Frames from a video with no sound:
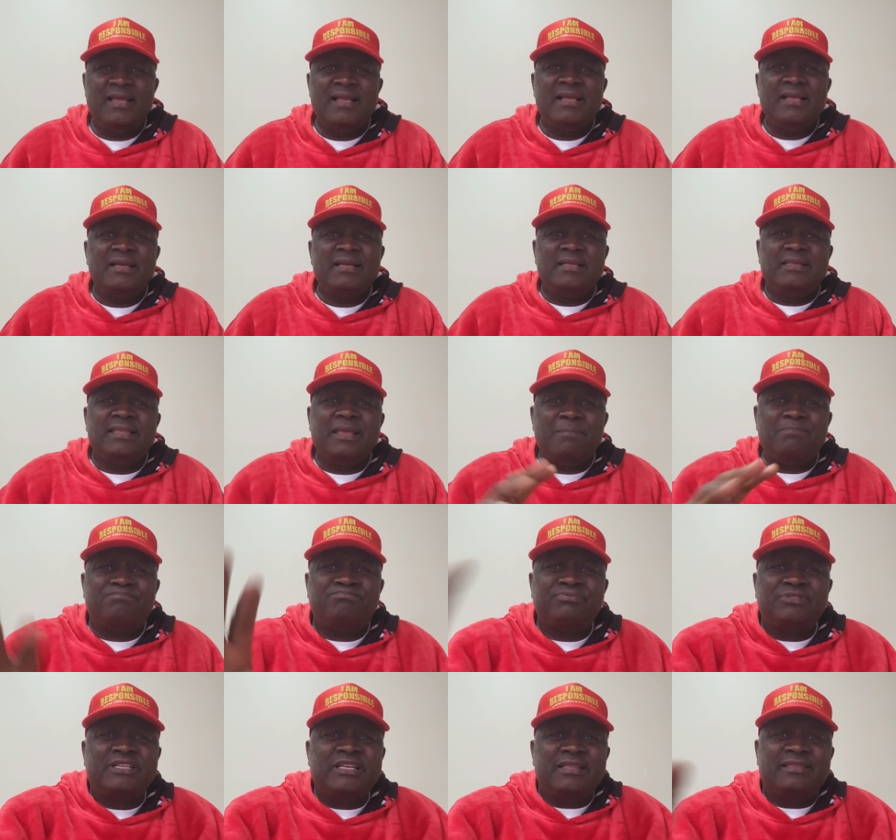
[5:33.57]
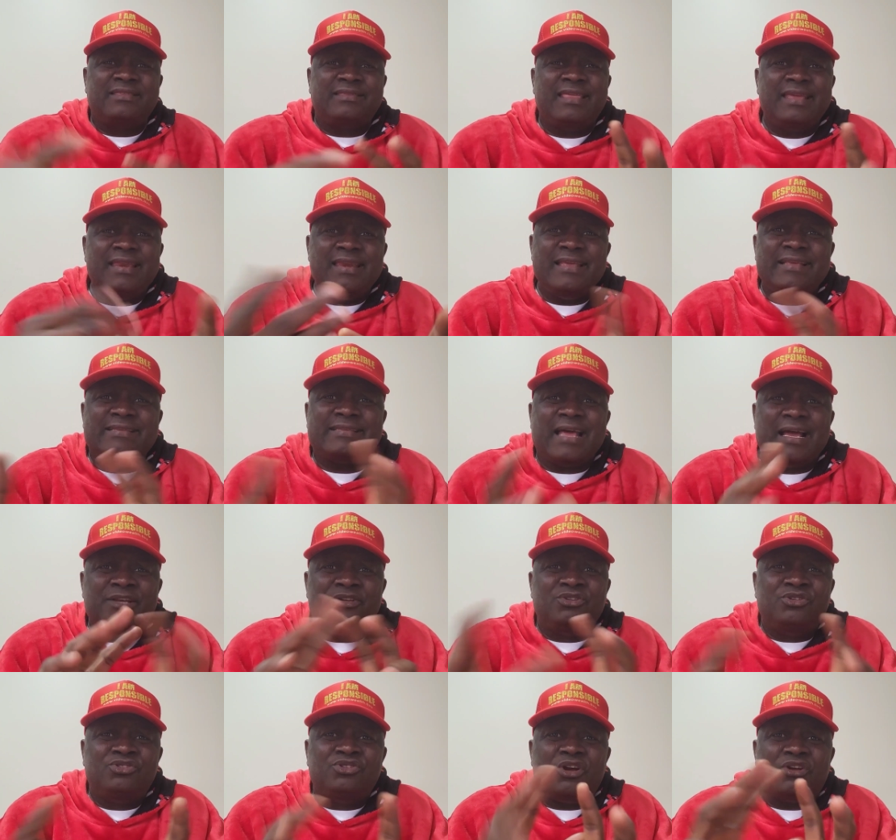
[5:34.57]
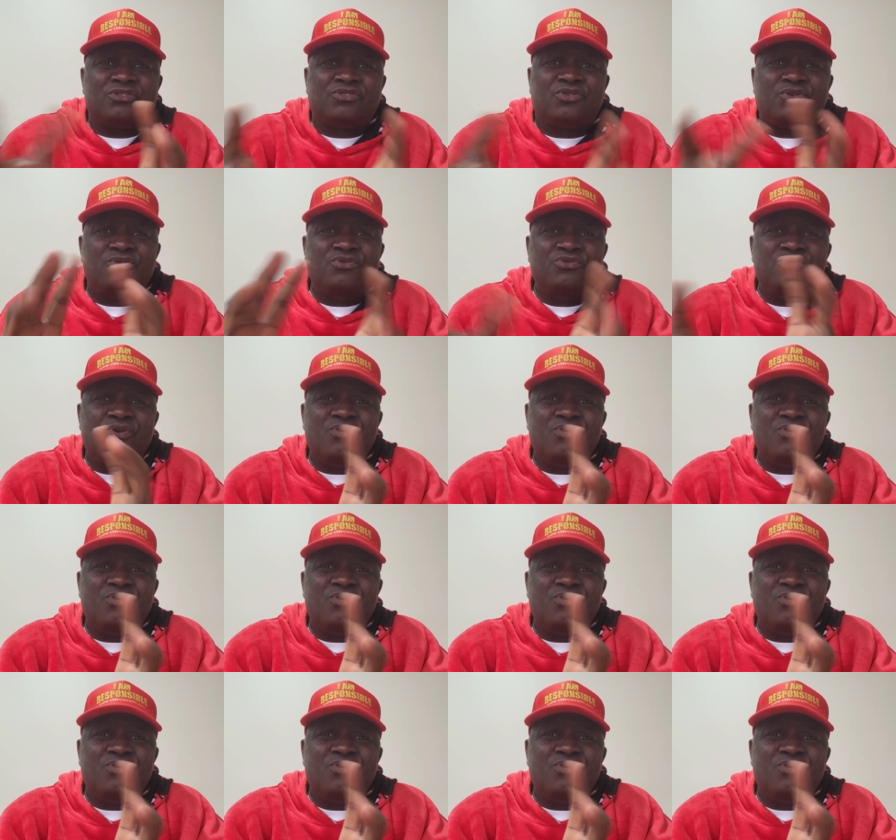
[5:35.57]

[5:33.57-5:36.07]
the, the thing is that you just don't